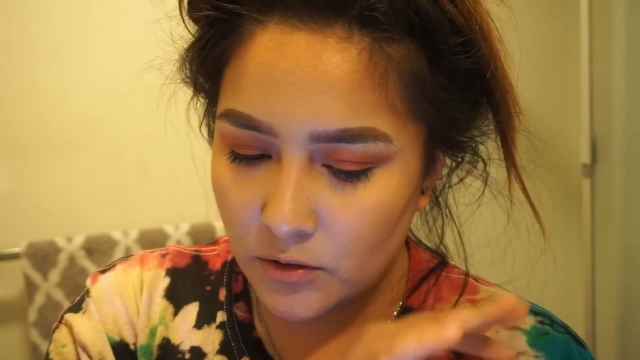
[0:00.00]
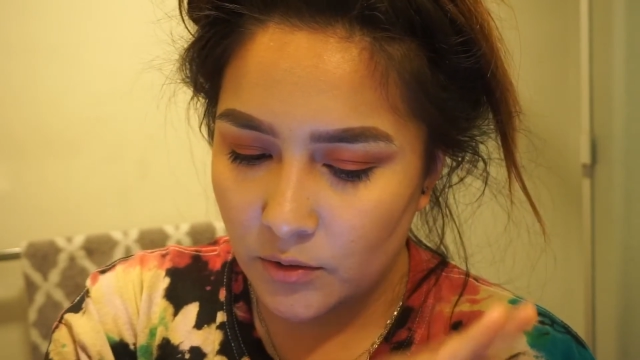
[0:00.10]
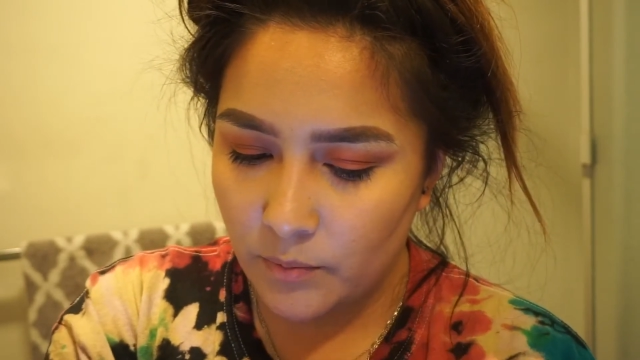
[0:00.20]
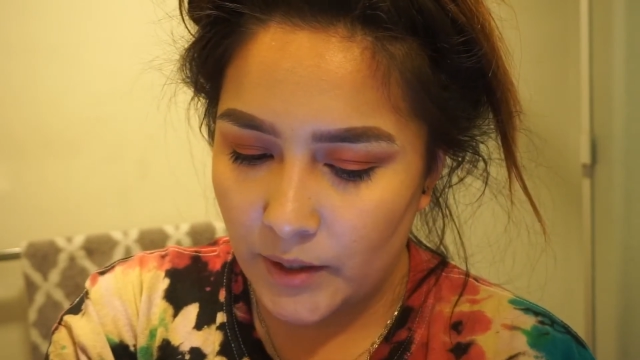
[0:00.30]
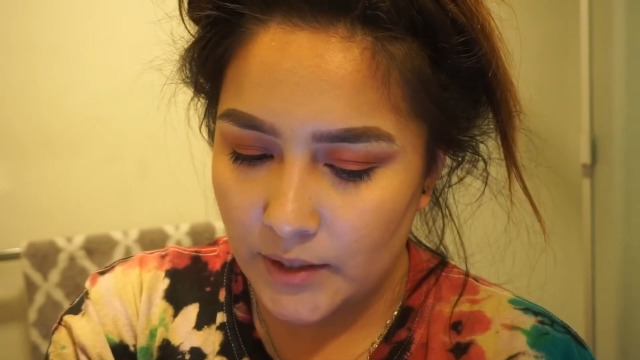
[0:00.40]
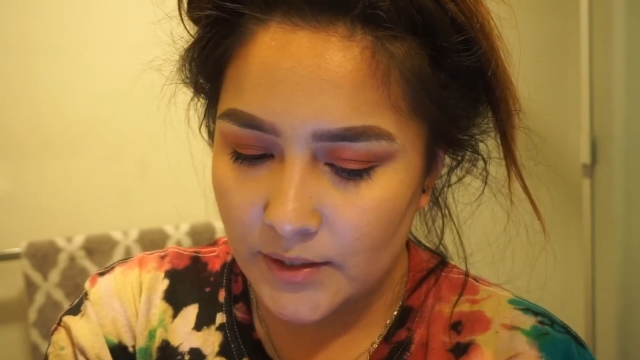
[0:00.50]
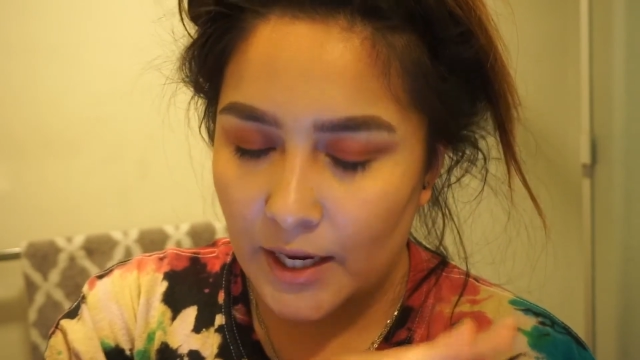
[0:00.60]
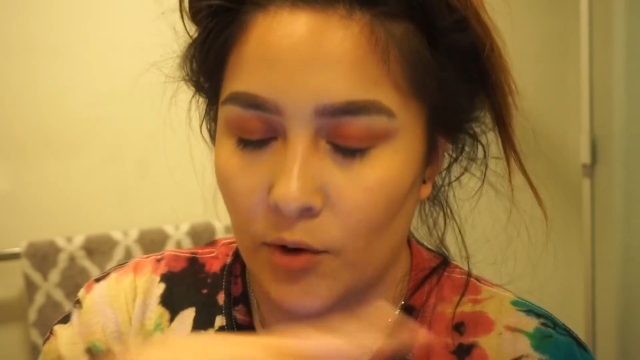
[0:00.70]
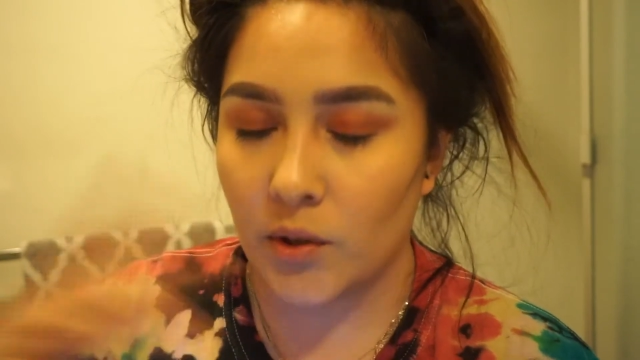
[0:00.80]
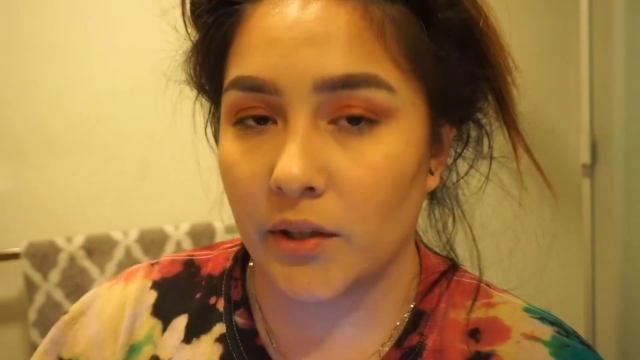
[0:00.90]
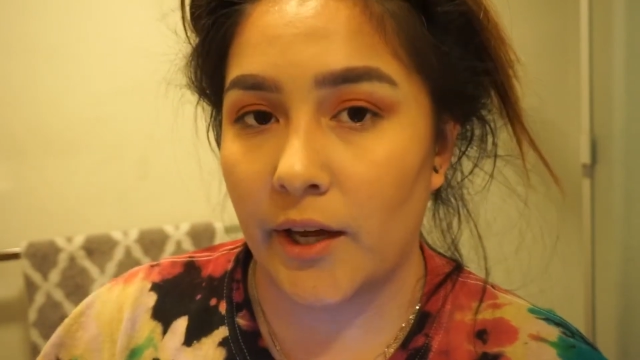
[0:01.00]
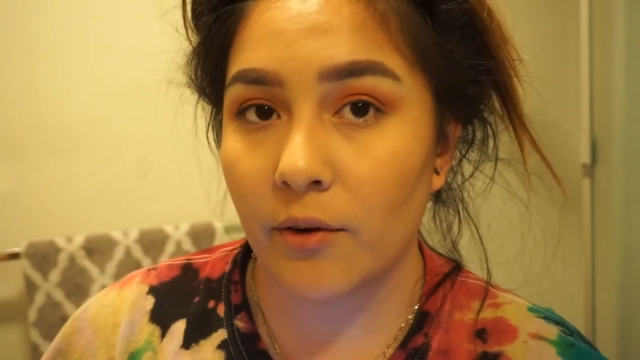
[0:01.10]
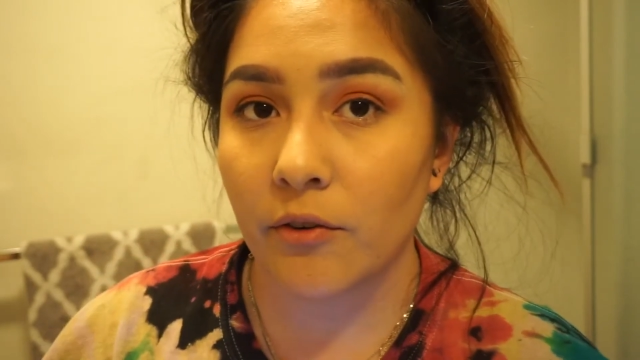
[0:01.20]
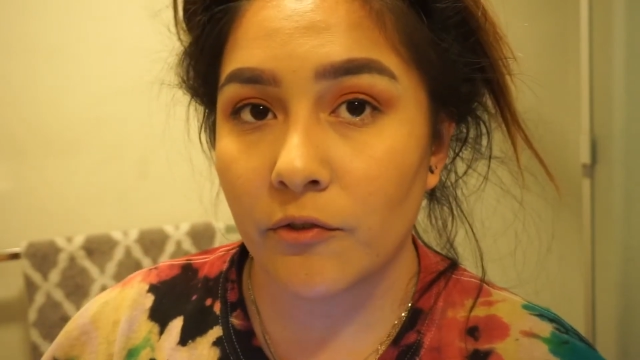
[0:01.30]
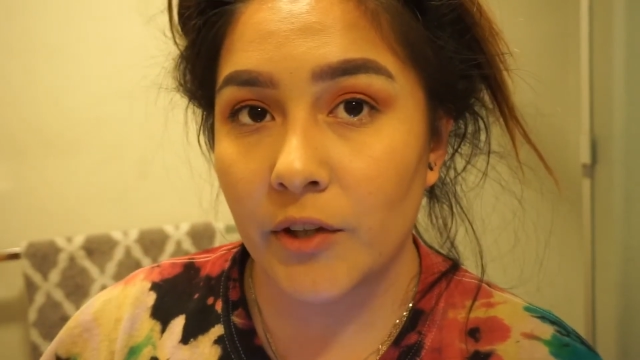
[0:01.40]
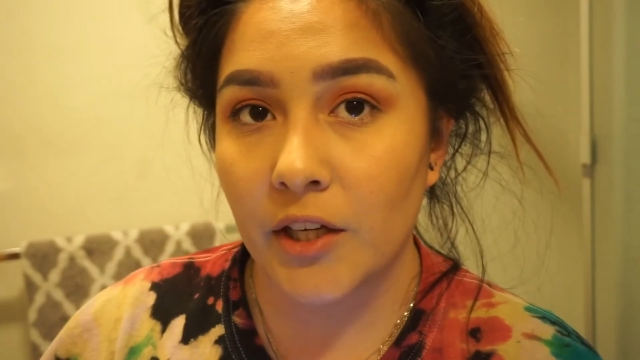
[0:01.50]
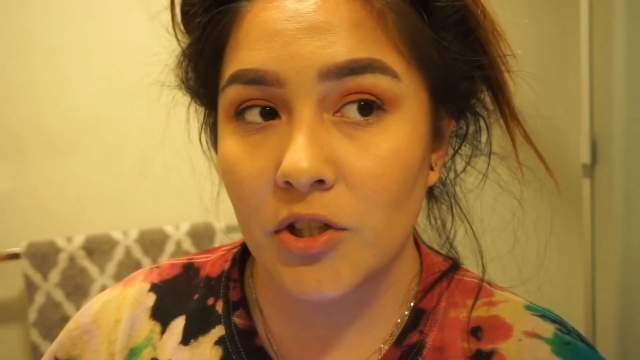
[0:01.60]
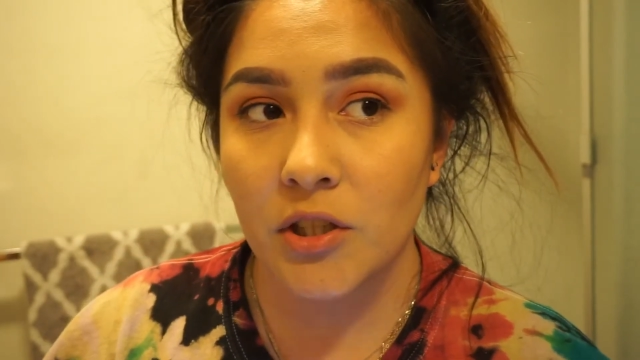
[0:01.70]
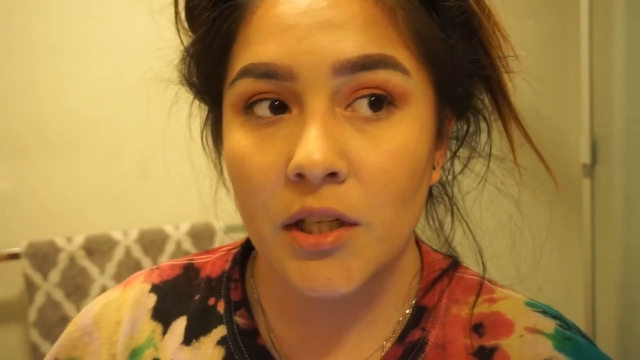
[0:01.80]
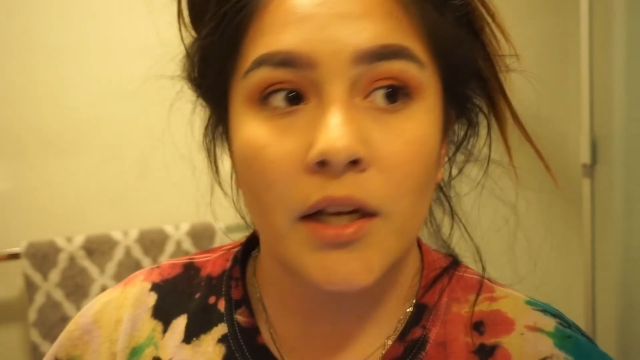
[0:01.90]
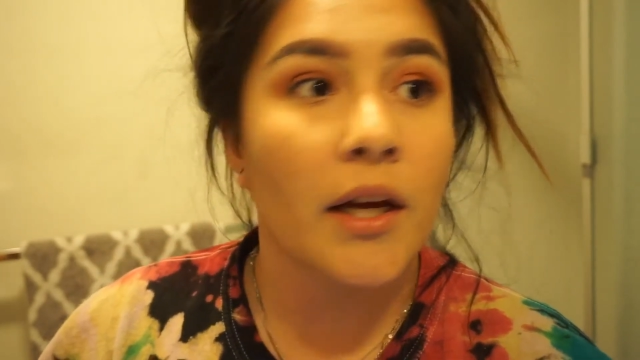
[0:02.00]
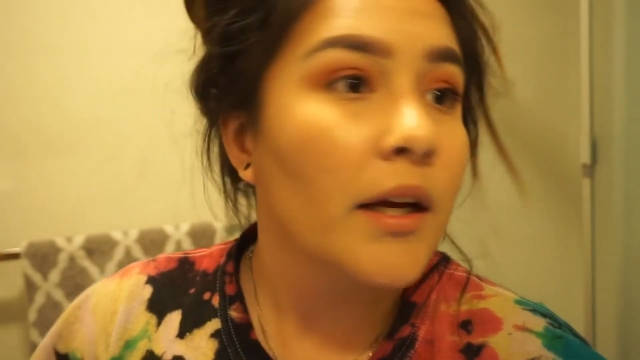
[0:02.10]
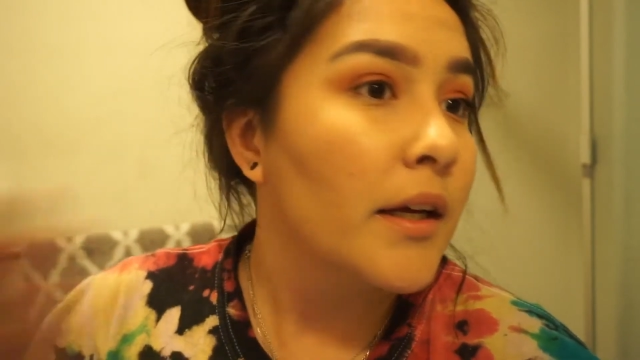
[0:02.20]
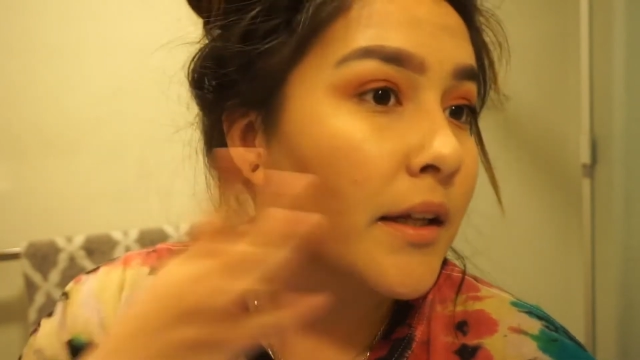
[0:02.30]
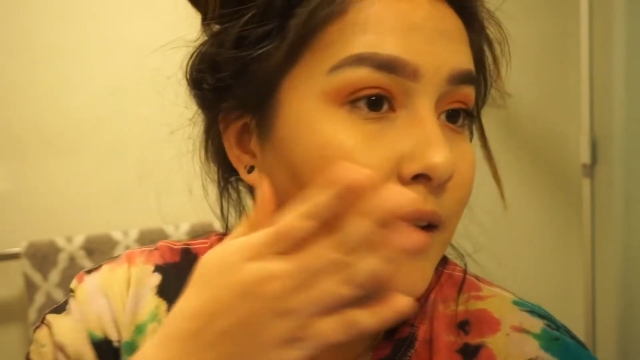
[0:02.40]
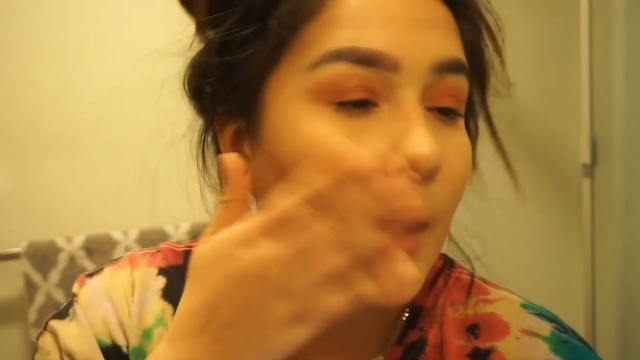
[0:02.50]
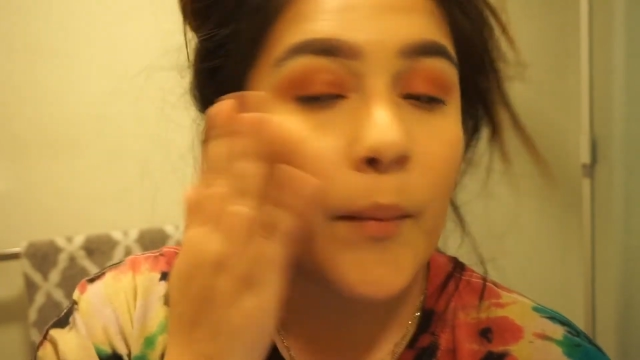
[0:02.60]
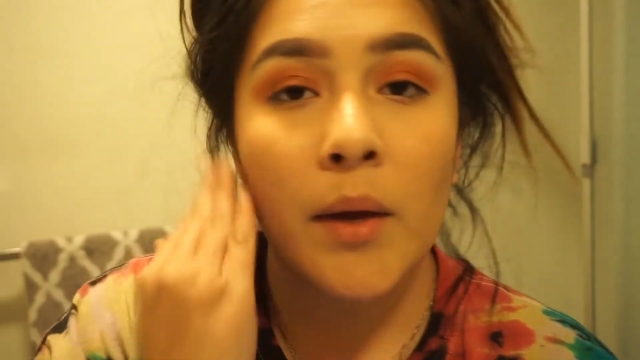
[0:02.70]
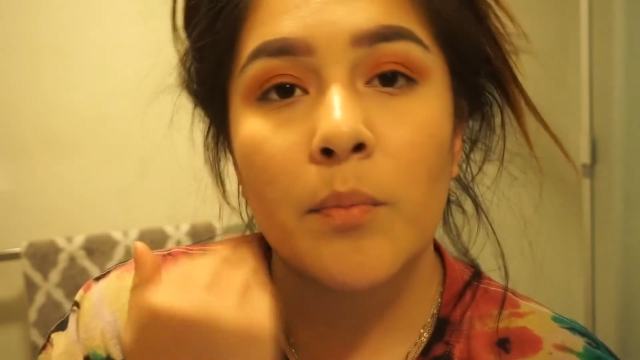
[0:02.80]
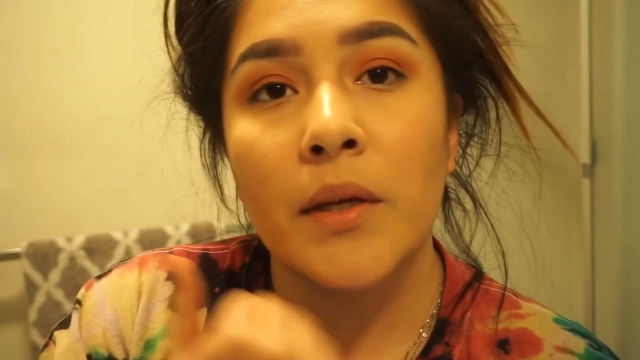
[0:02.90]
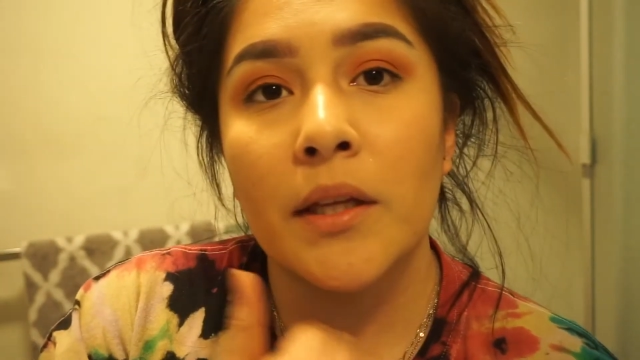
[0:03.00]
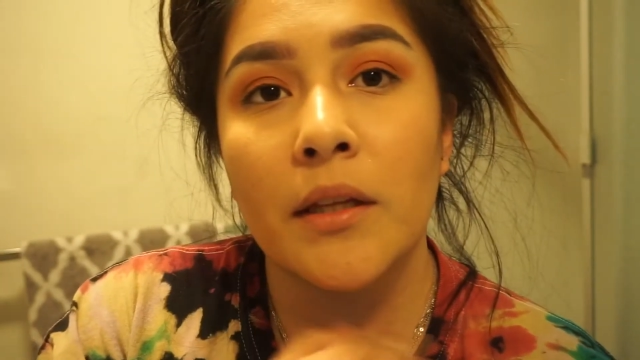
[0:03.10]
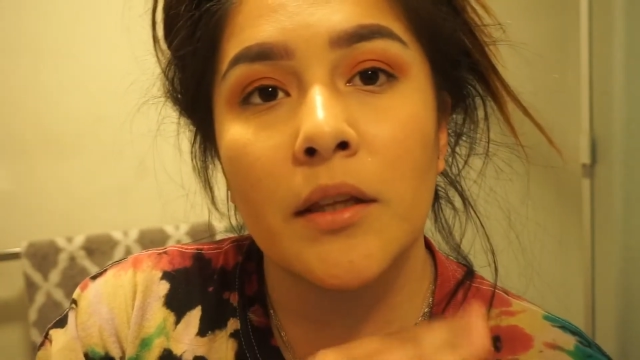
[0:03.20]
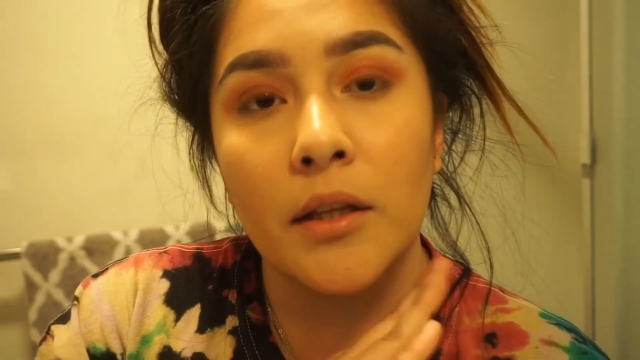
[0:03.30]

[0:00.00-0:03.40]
look by scattering light reflection. That might be